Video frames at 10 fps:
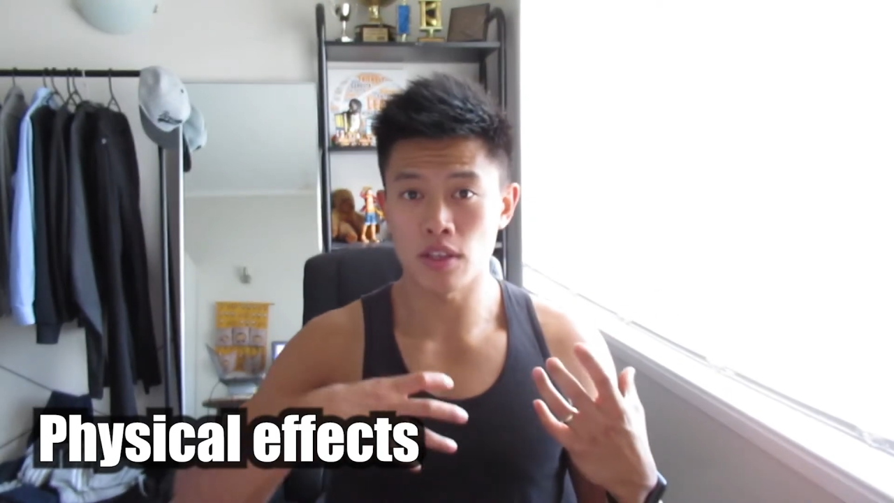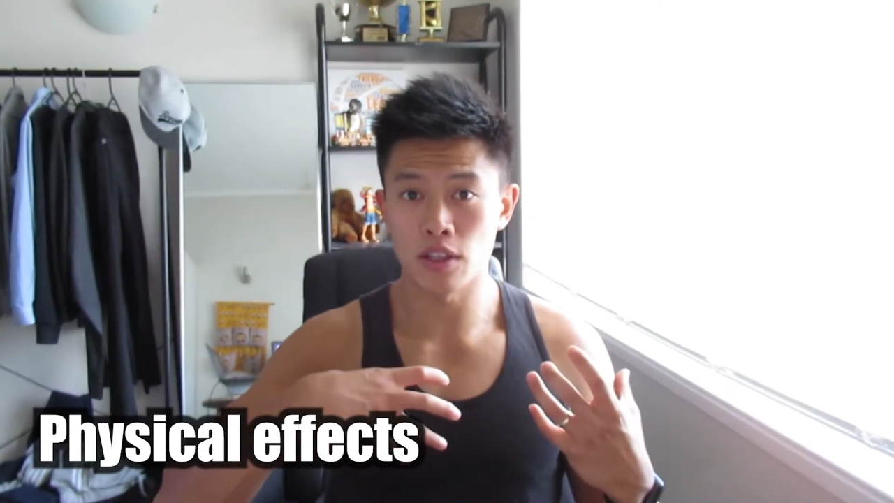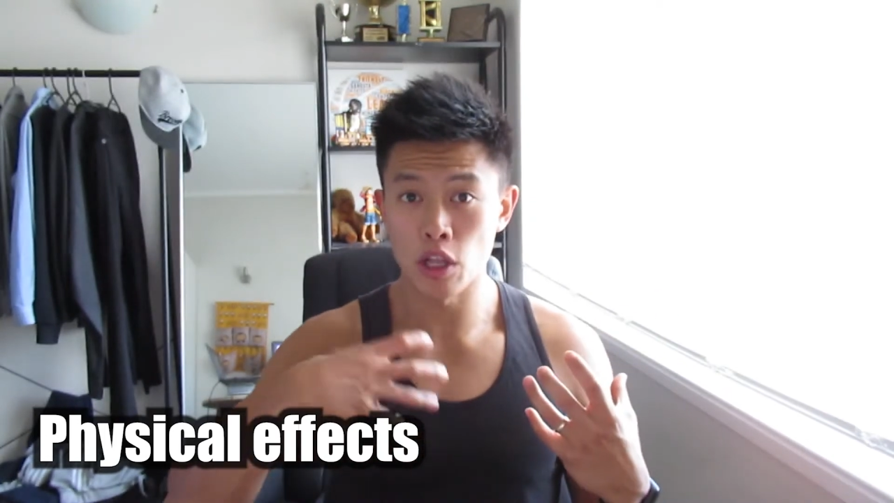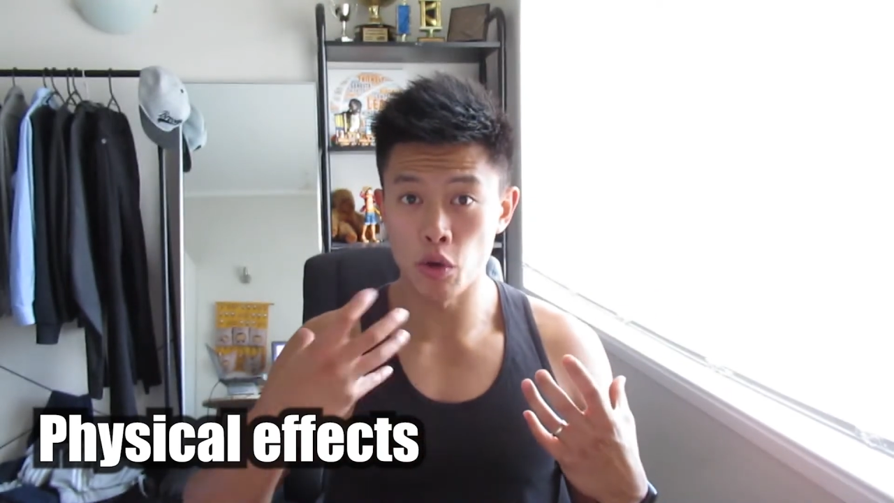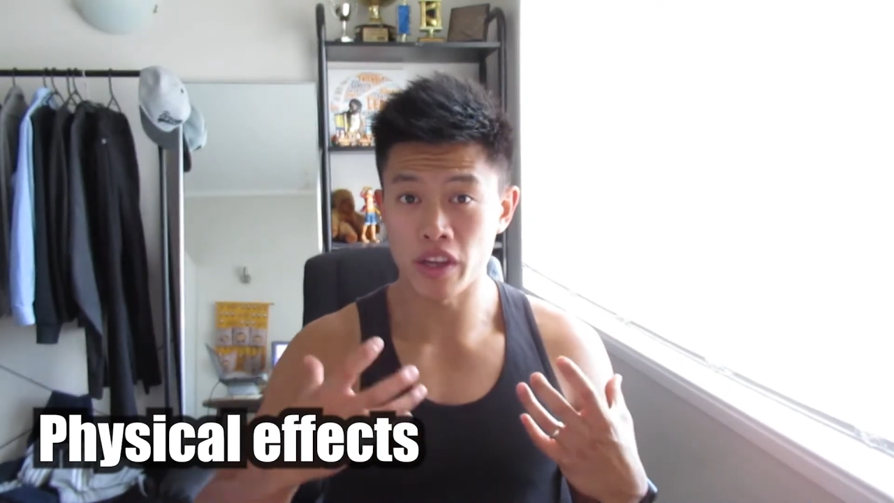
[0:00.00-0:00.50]

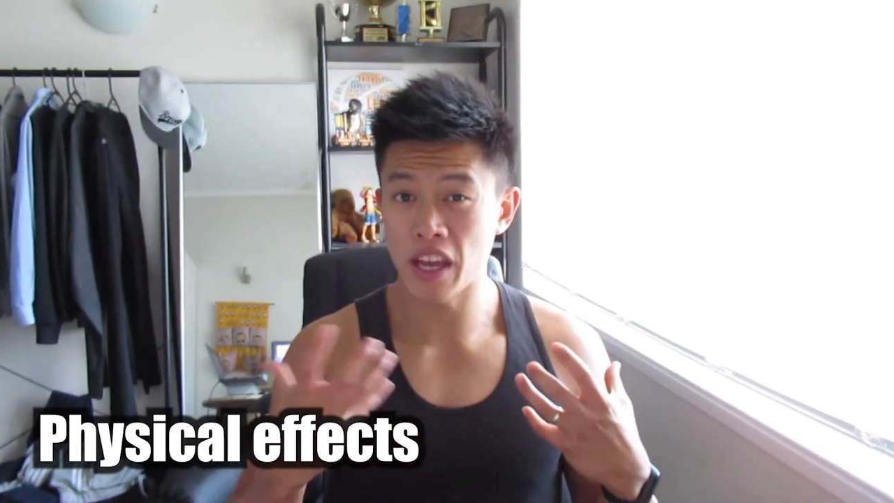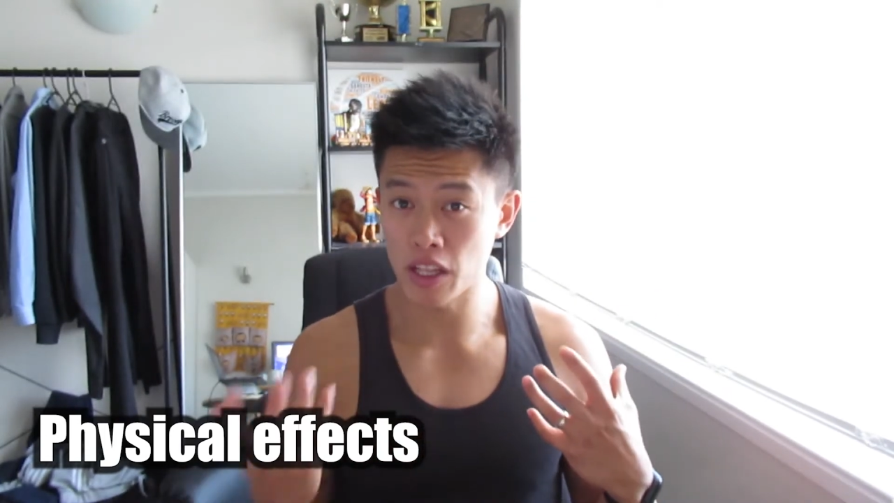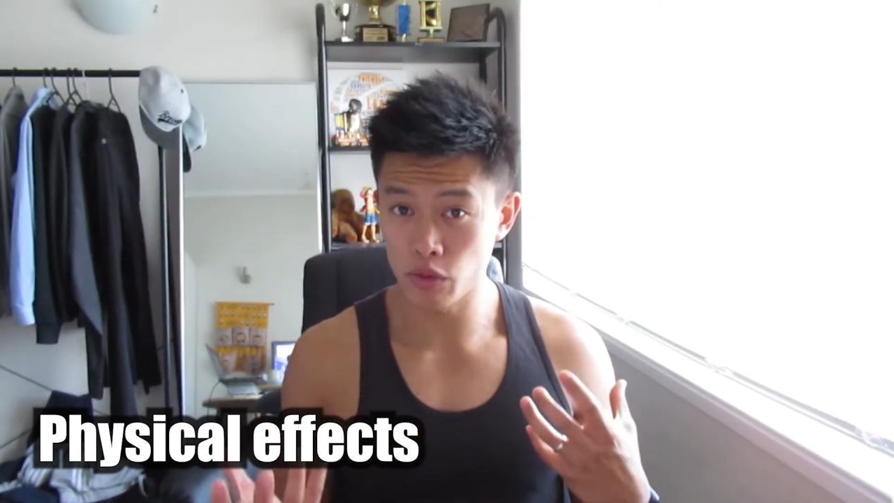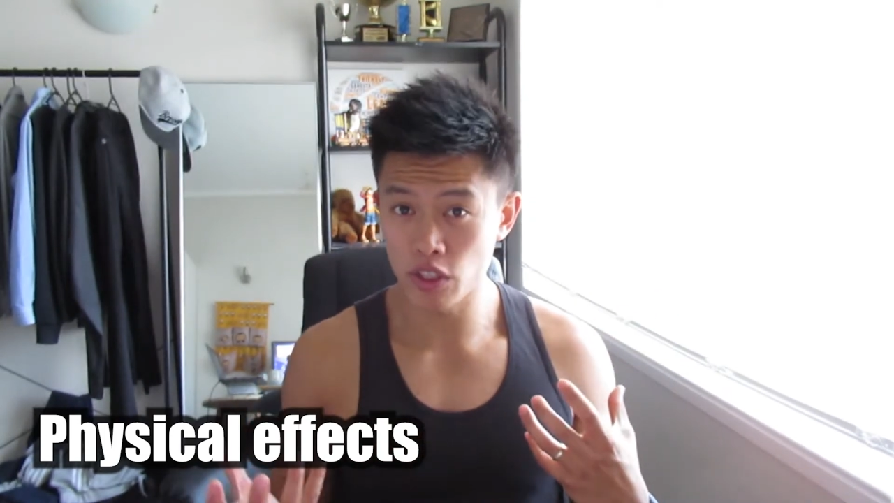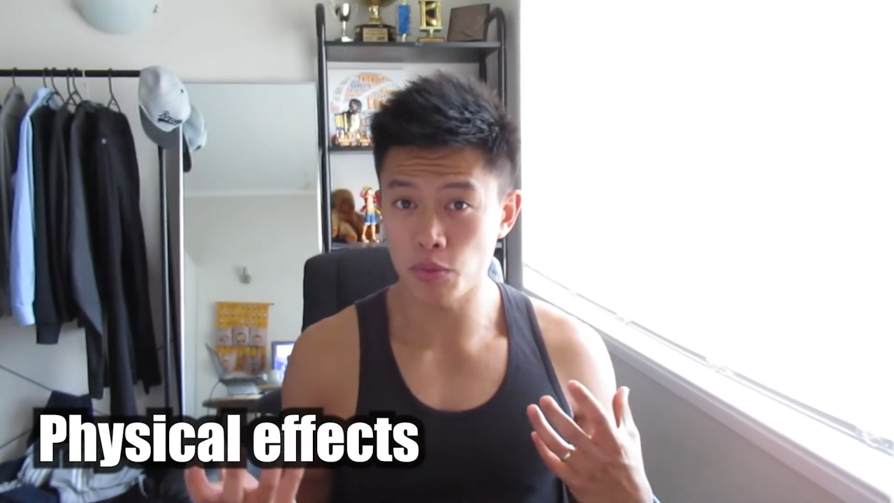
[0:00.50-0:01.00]
lower
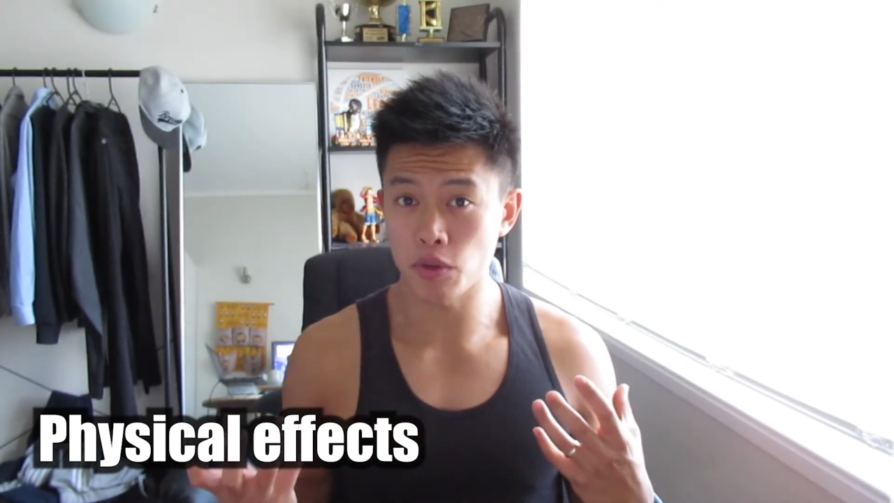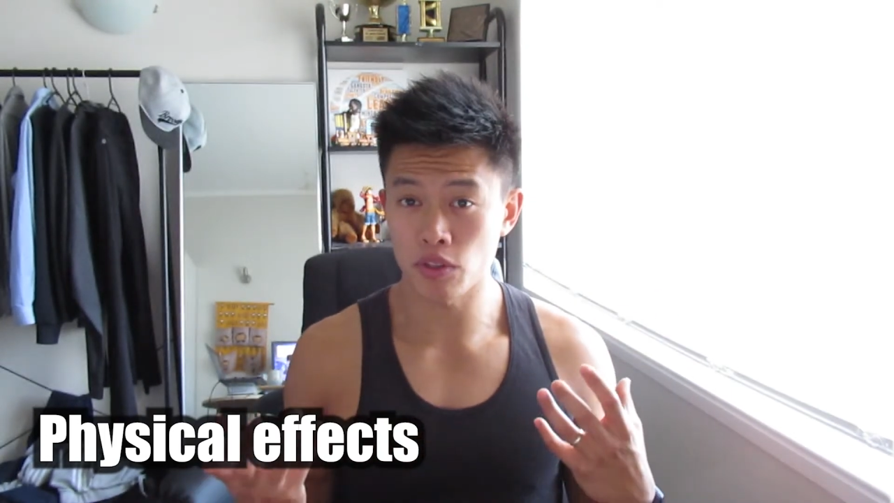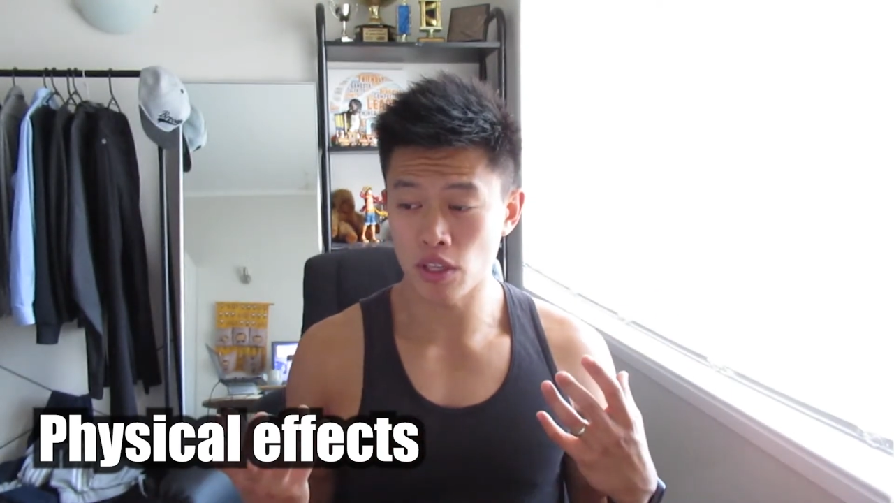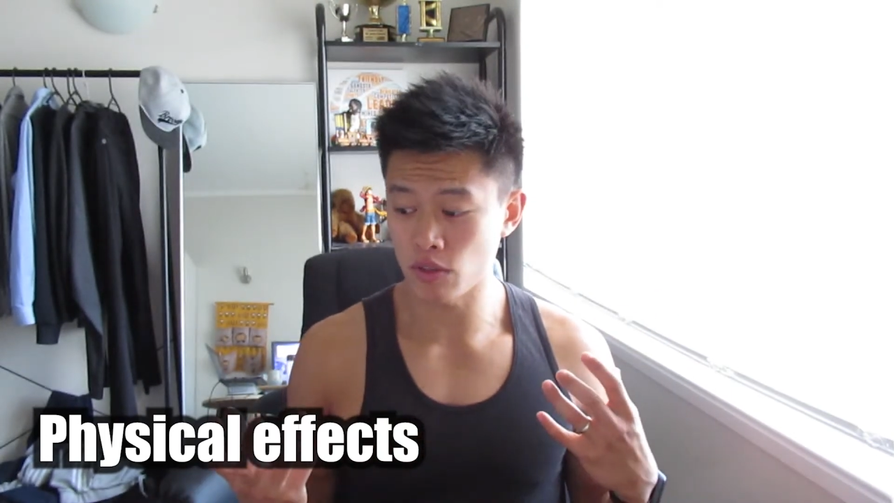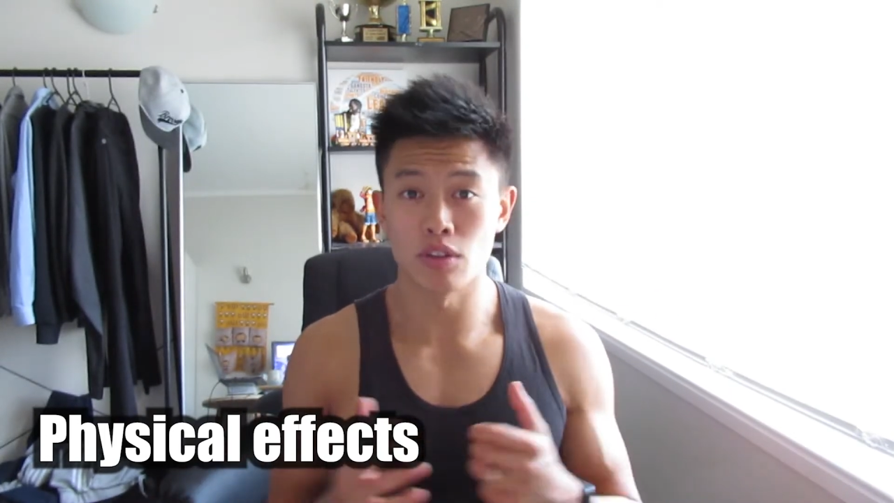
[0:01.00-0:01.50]
calories
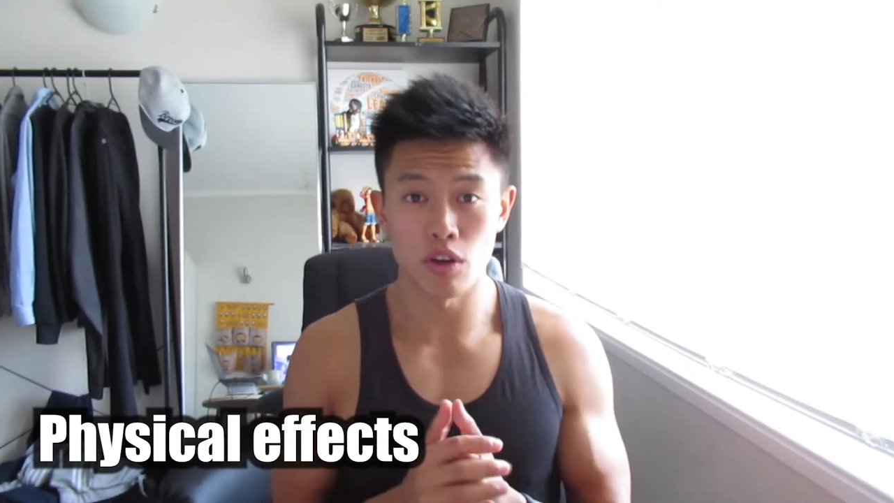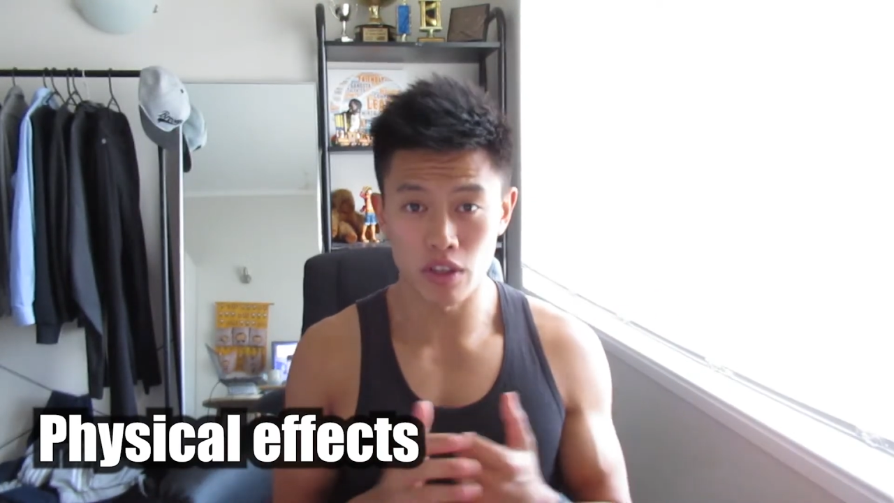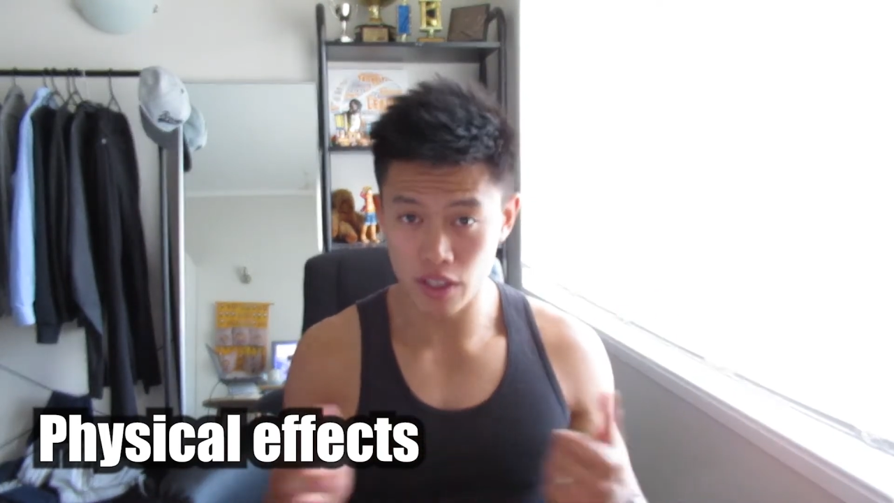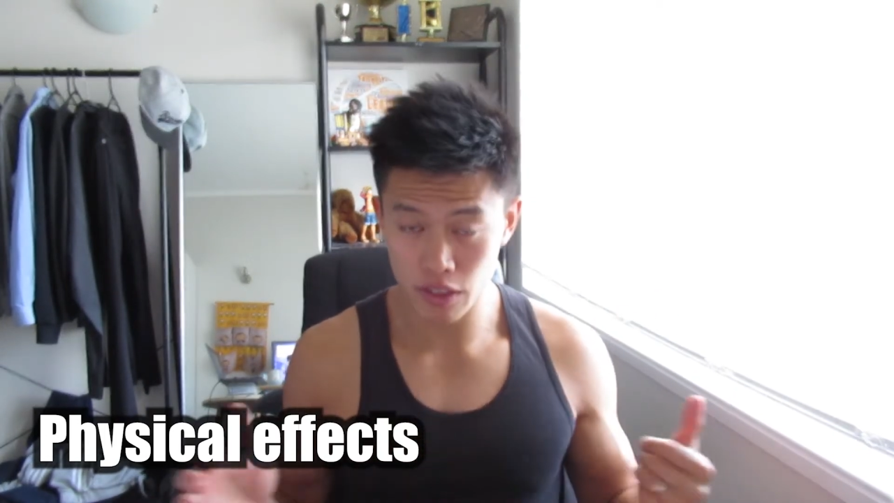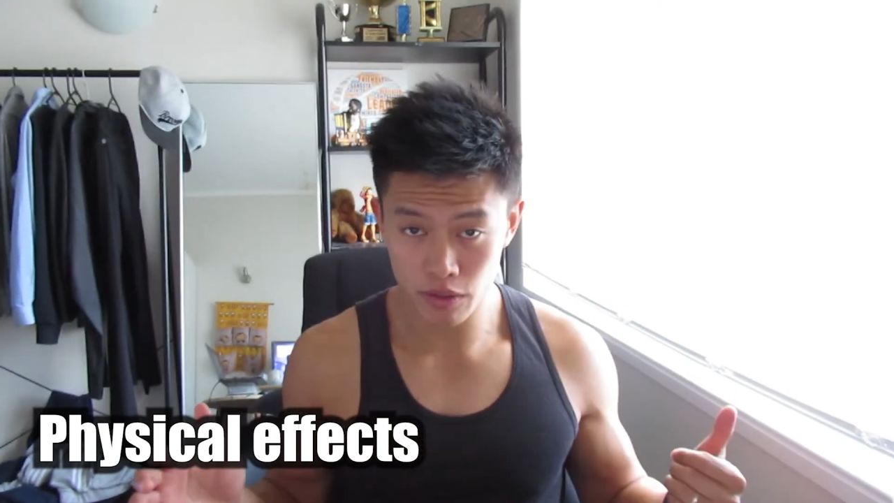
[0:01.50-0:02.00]
because I was not
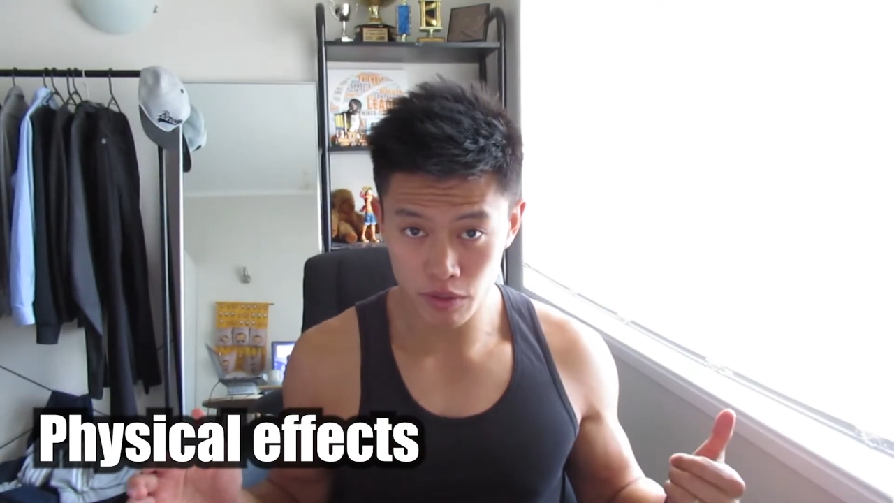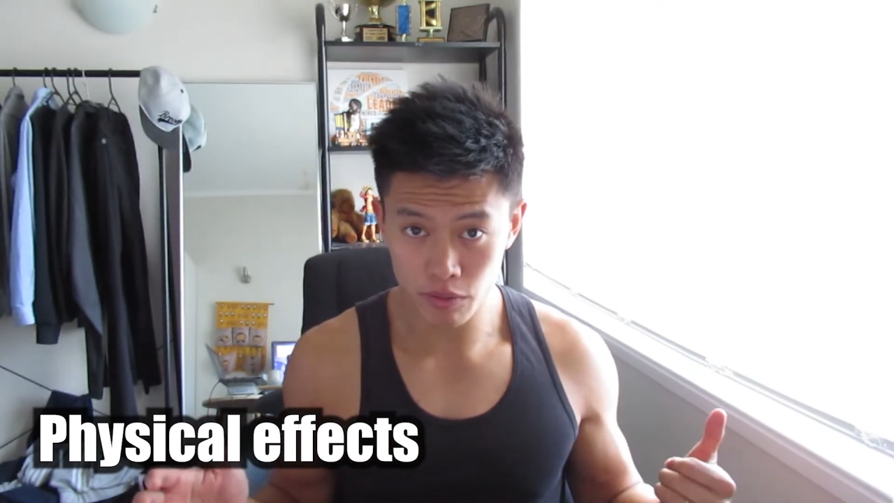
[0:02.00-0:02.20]
eating